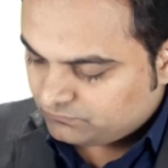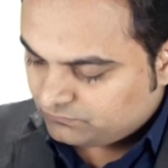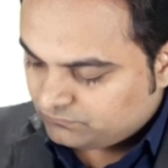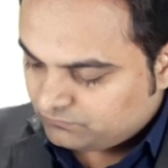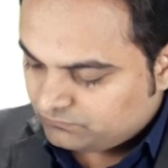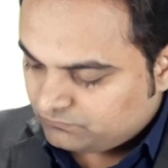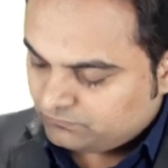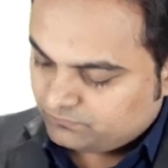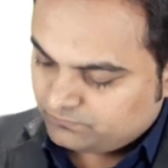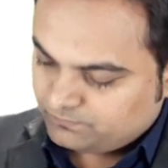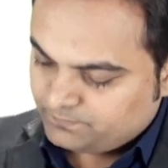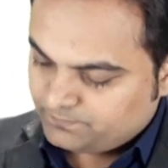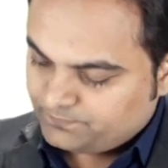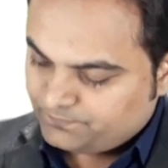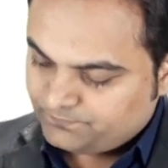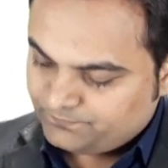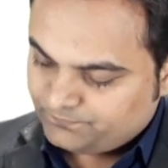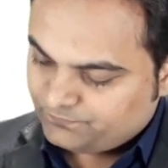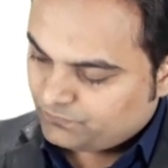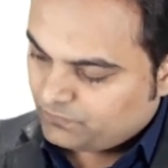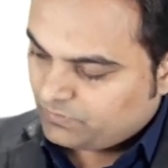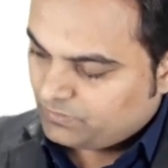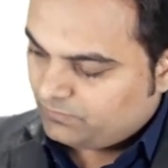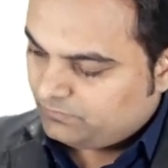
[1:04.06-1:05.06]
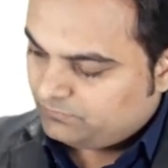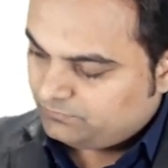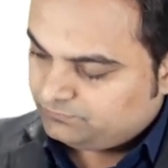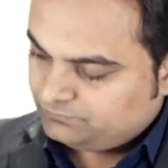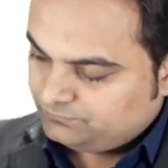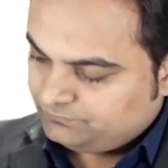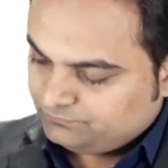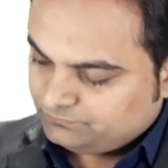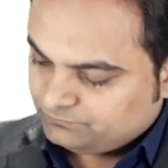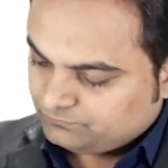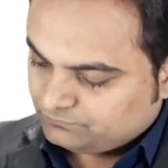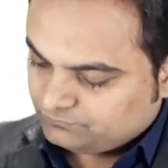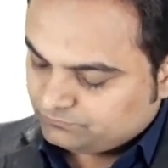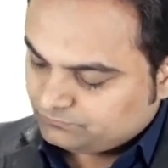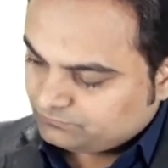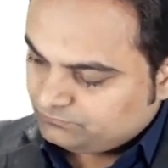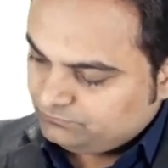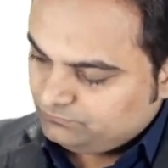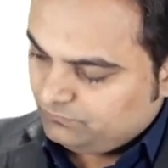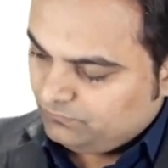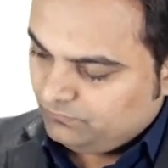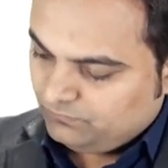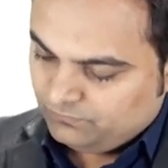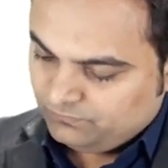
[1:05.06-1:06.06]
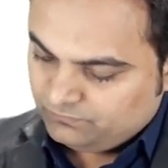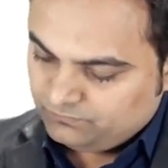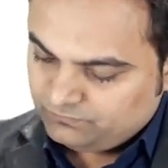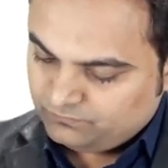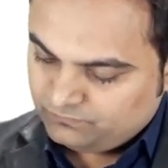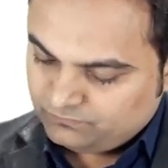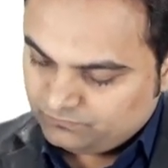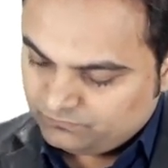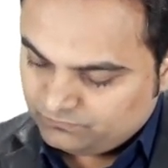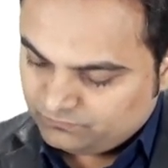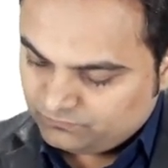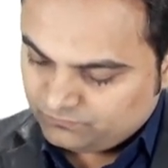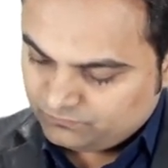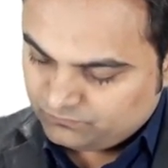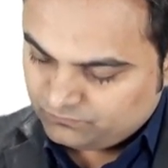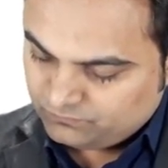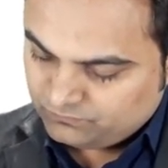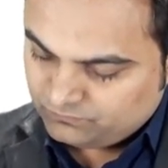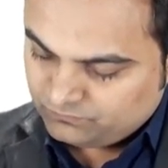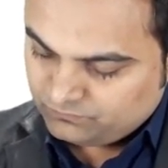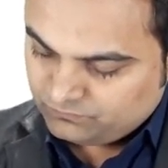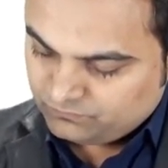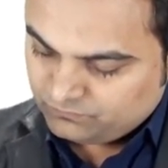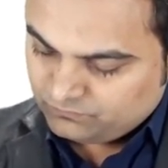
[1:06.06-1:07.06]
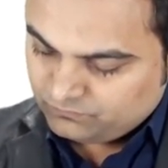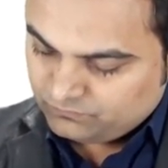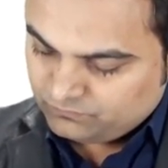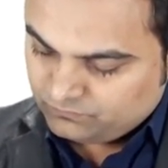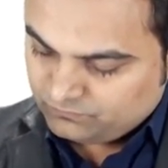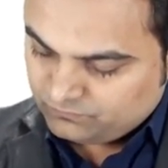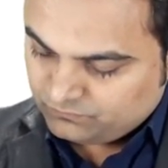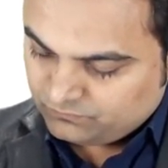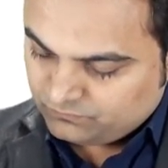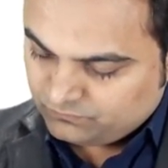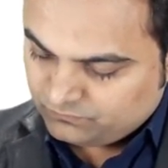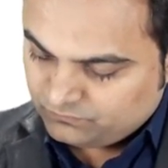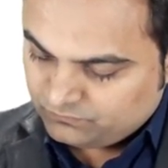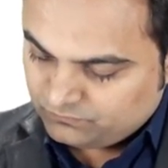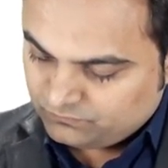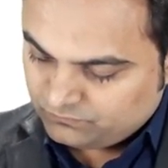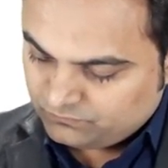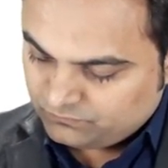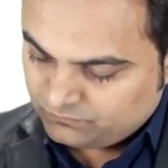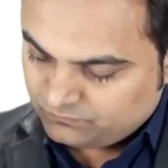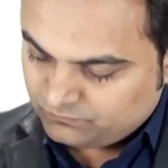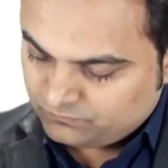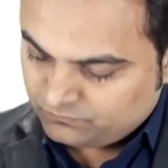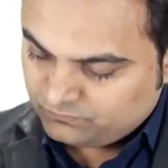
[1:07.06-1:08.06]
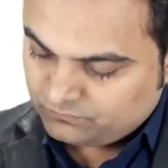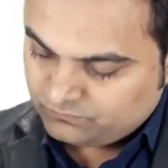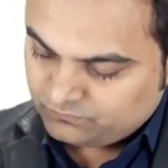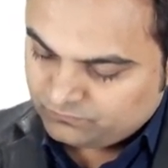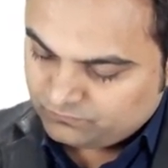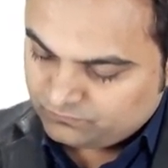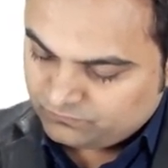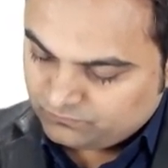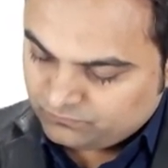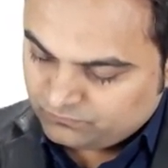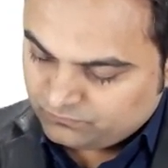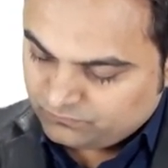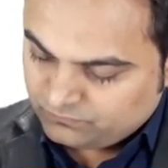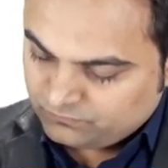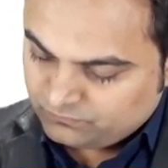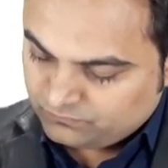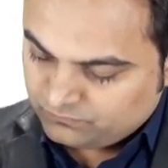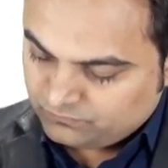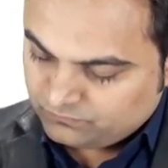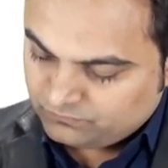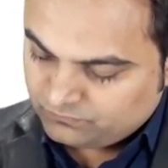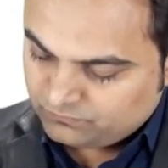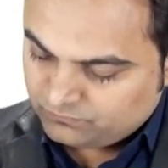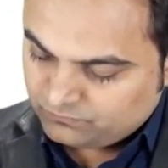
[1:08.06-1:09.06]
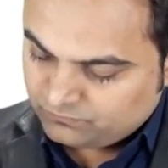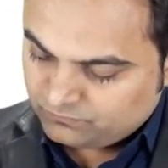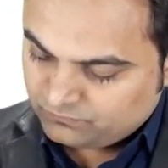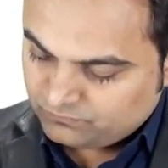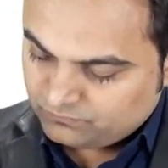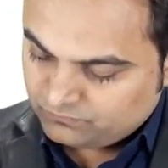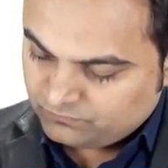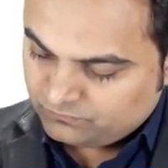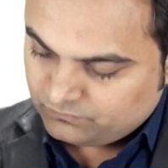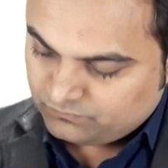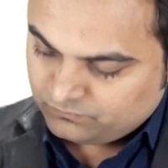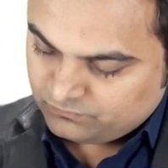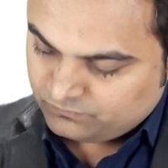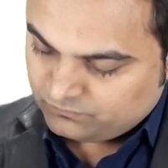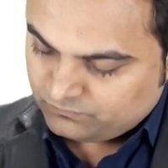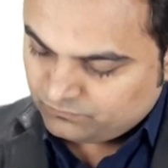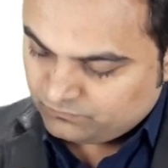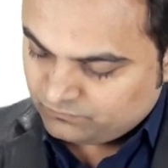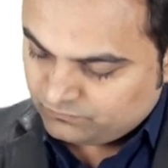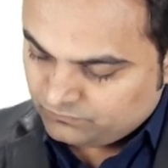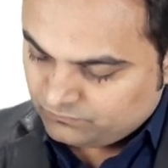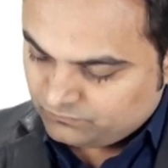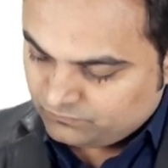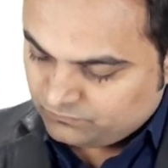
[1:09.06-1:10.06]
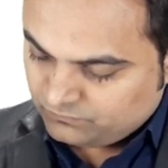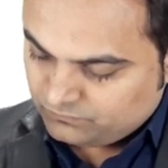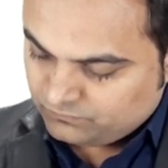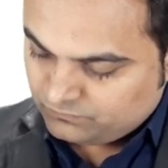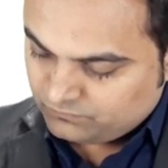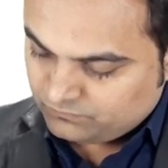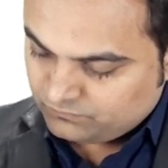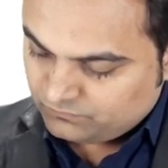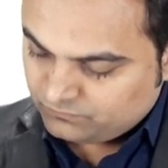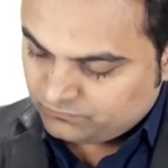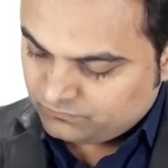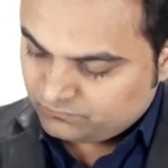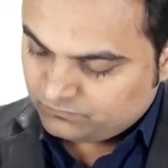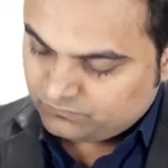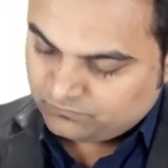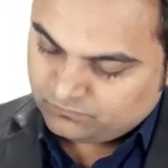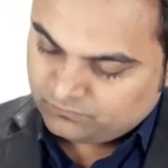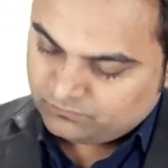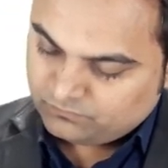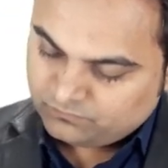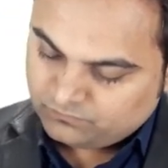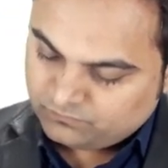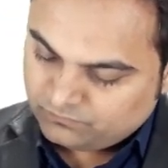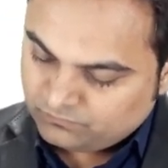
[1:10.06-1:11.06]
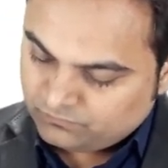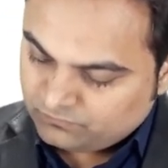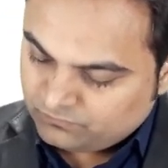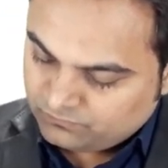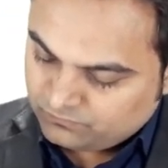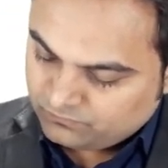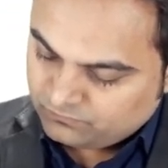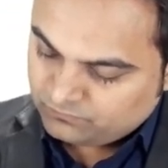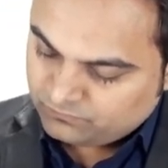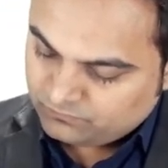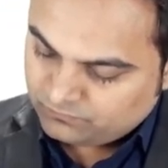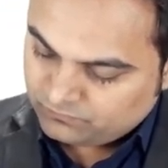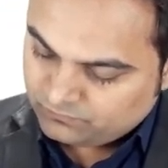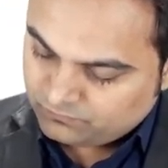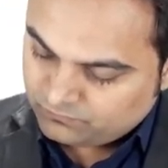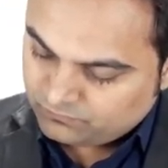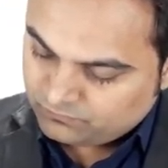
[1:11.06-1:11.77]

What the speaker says: (silence)